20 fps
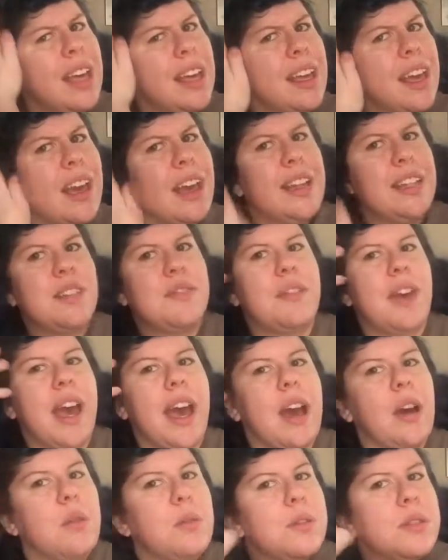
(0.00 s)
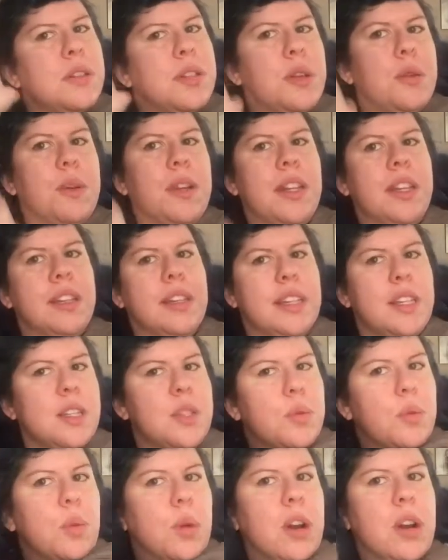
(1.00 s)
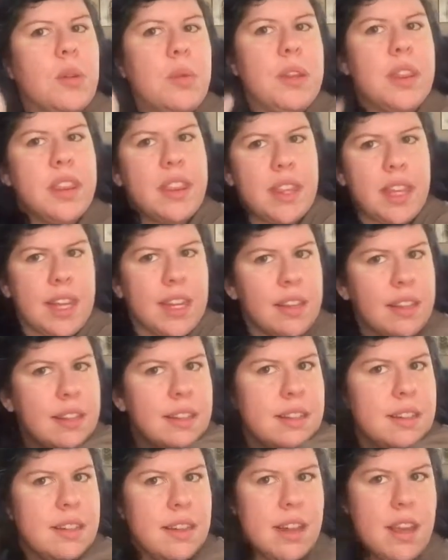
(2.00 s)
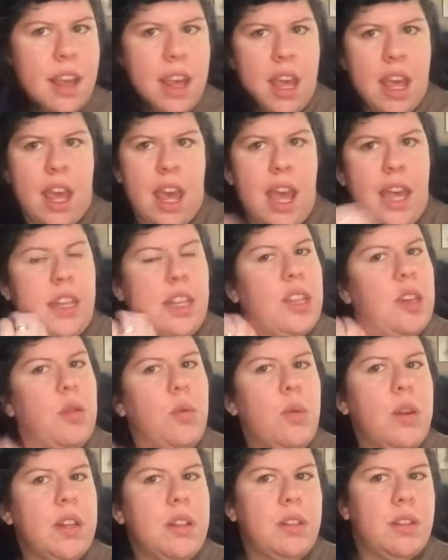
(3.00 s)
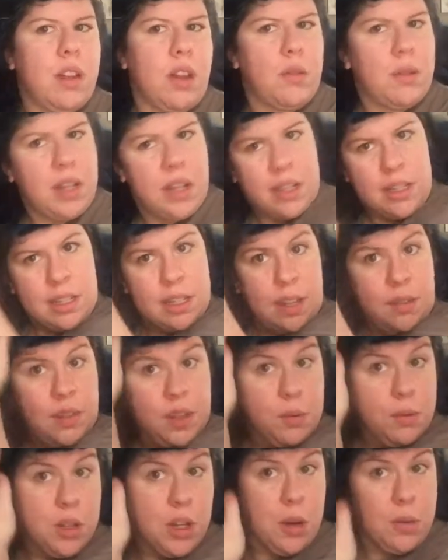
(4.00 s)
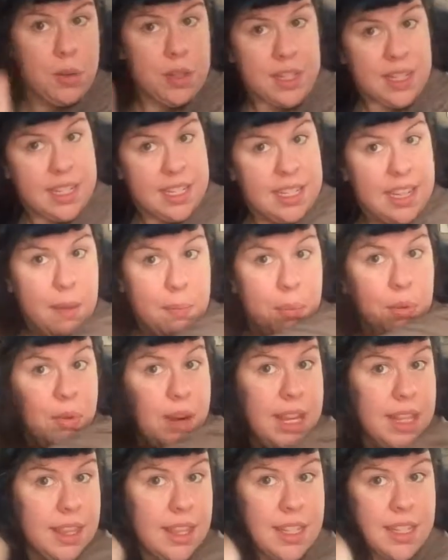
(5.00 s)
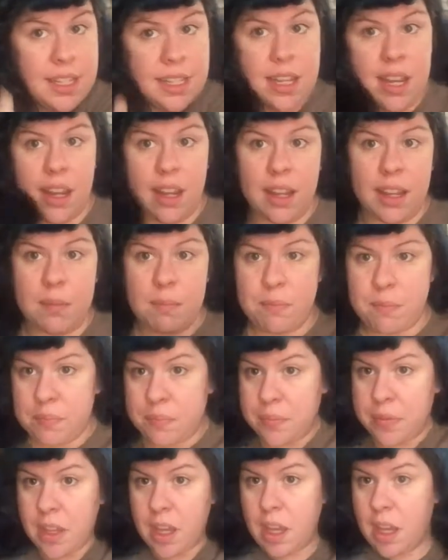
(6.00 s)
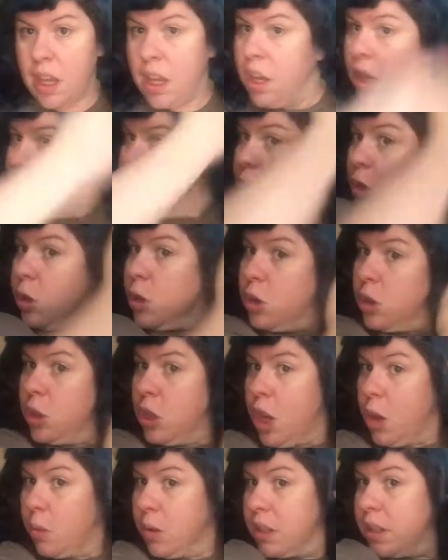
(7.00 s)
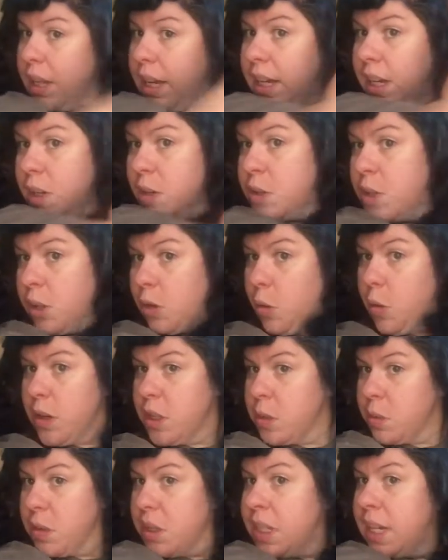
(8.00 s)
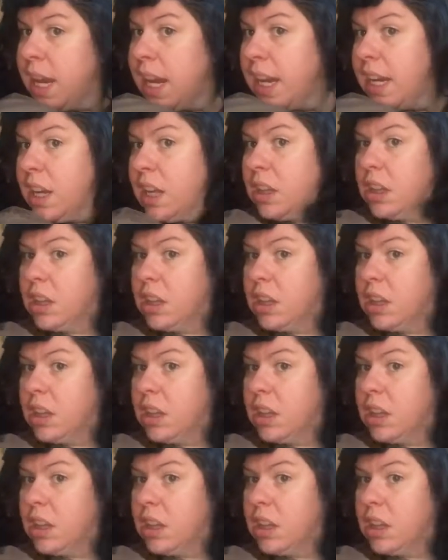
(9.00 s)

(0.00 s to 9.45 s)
kind of out so you can at least work with things. And you will notice if you don't separate this time, your lower layers are going to retain a